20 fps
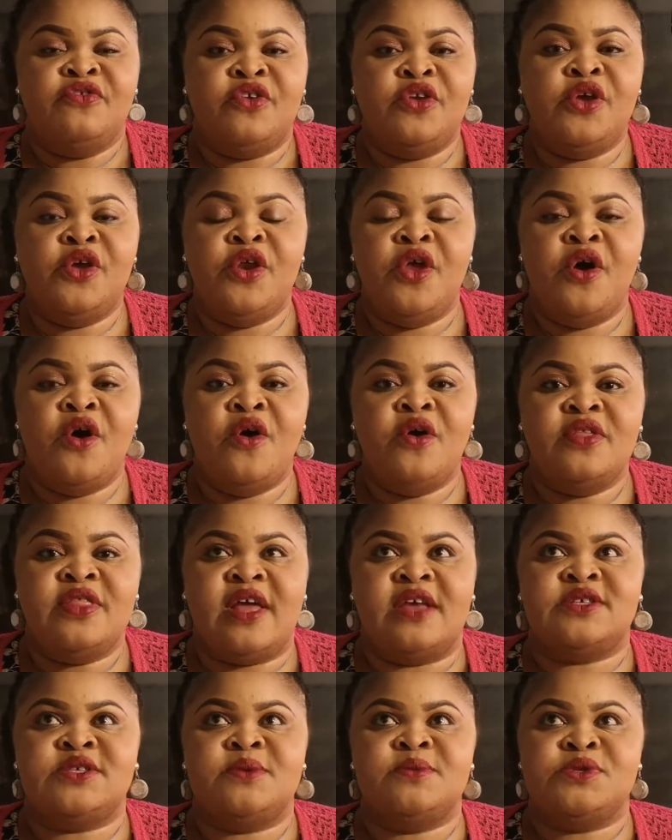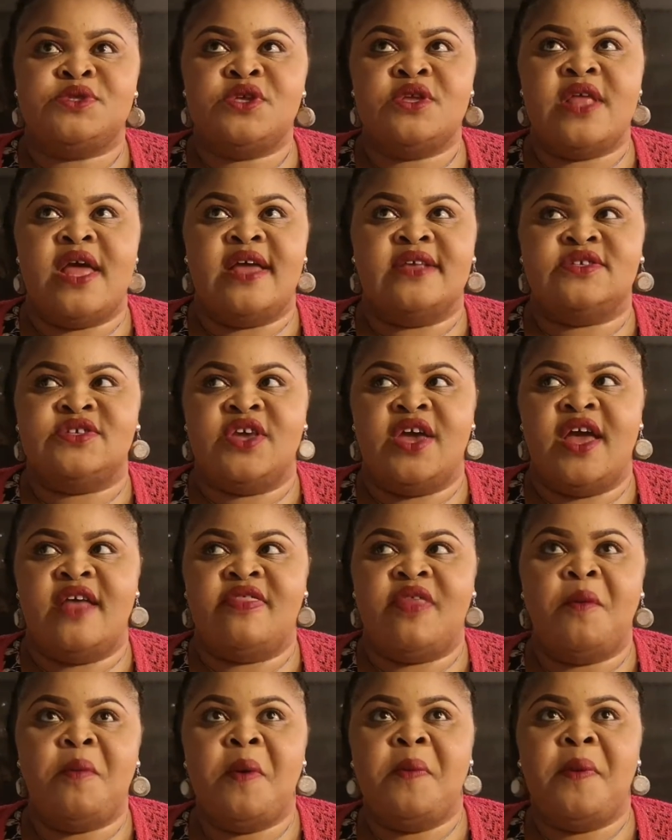Do you know that some students
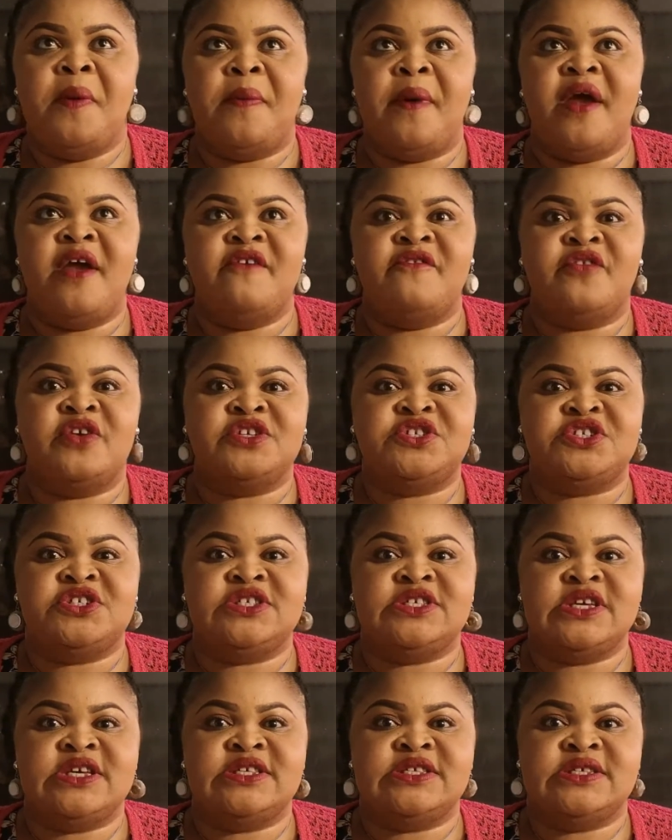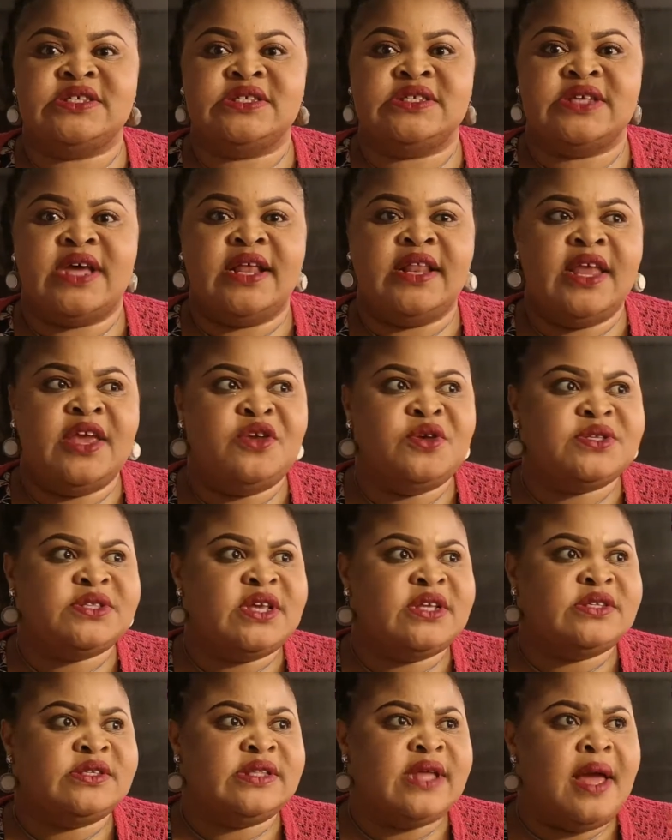here, they'll be preparing for GCSEs and then you
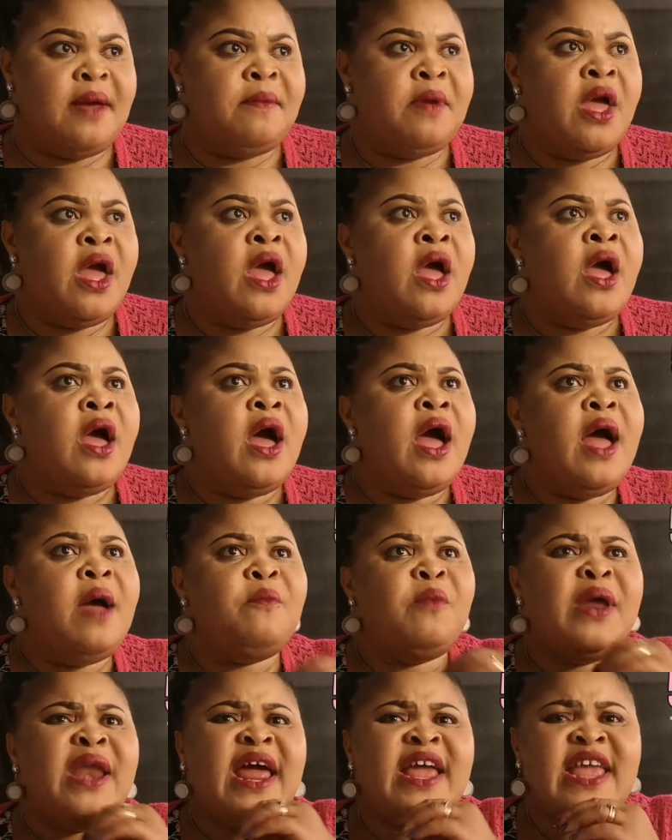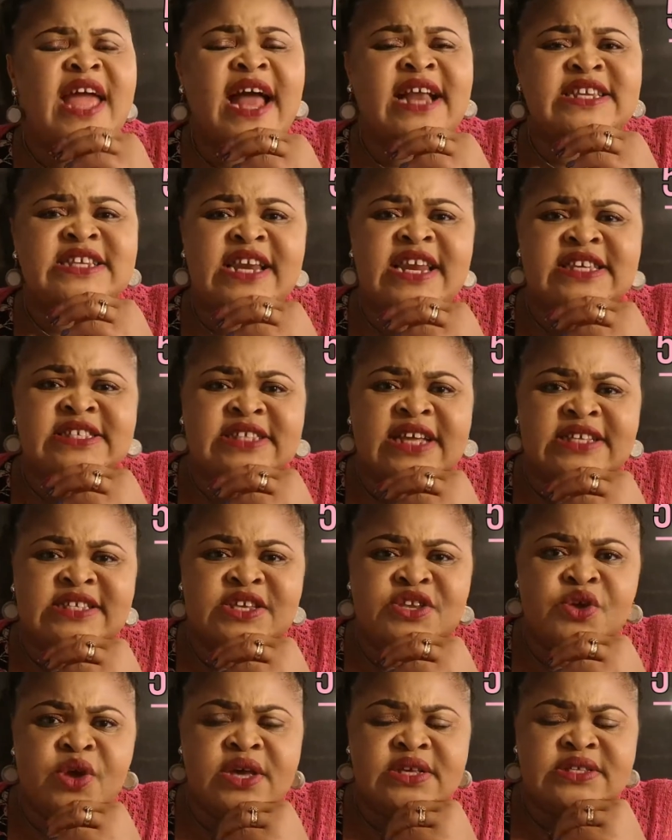say to them, um, when are you actually
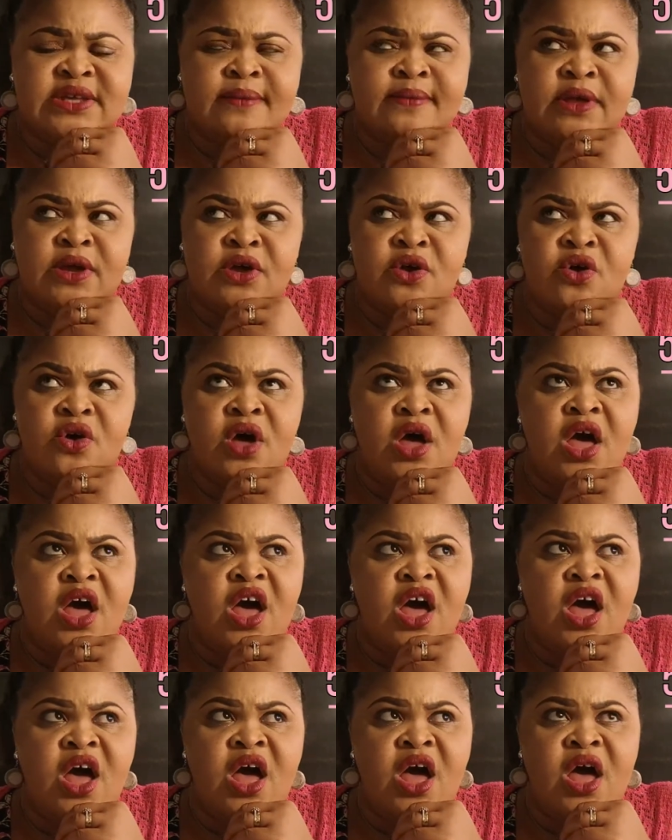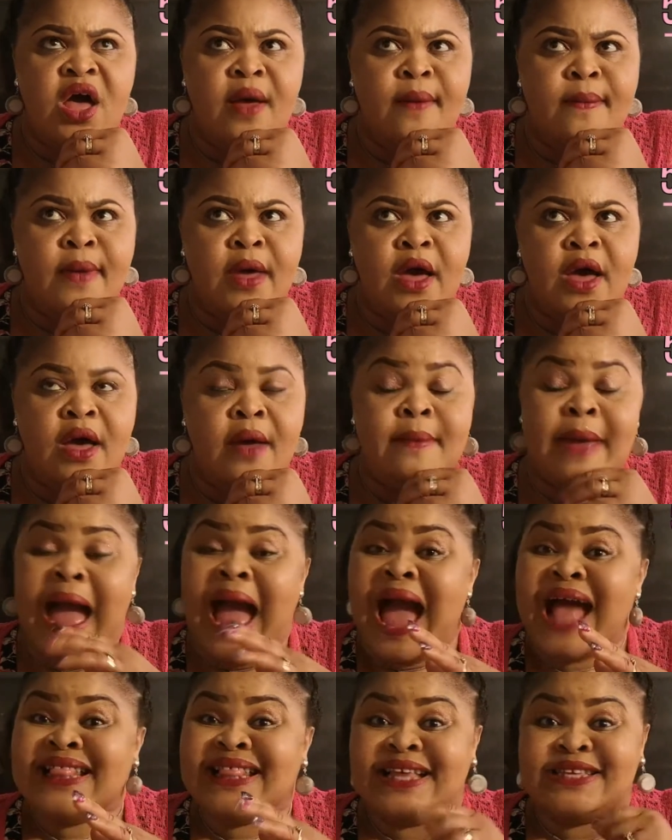starting your exam? They go, um, uh, ah,
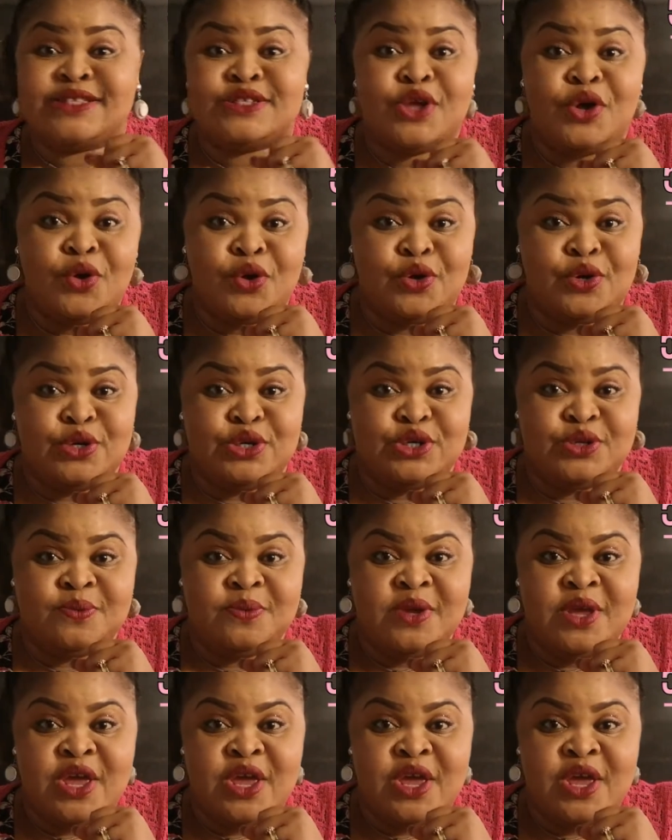that's not good.